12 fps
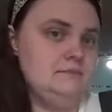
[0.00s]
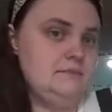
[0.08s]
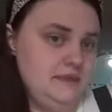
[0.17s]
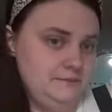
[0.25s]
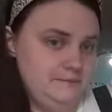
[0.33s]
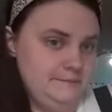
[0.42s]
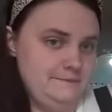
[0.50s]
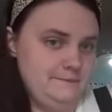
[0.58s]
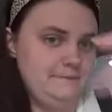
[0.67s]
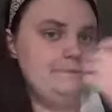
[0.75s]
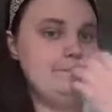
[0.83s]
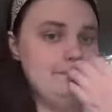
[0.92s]
P.
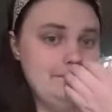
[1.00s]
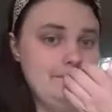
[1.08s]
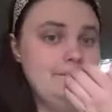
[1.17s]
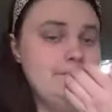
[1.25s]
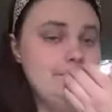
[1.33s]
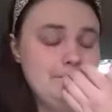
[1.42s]
Mm-hmm.